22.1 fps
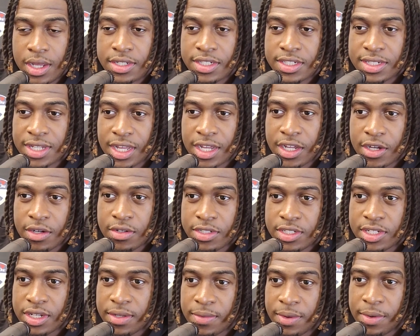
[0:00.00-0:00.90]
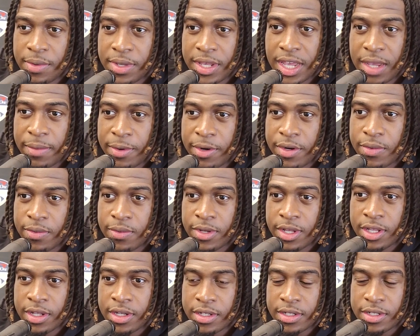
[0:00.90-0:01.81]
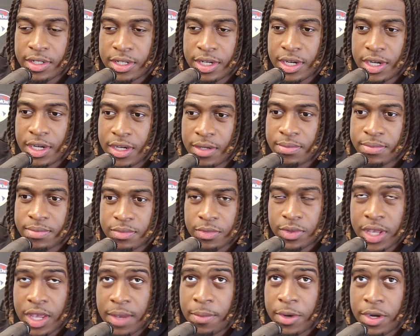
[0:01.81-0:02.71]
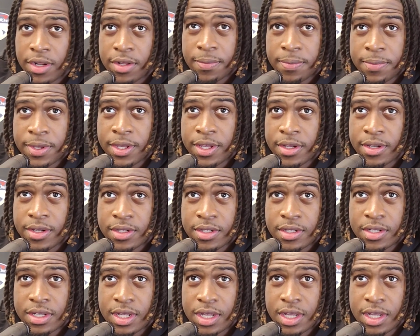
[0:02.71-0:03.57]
Yeah, just like Coach said, we came here to win. We came here to compete.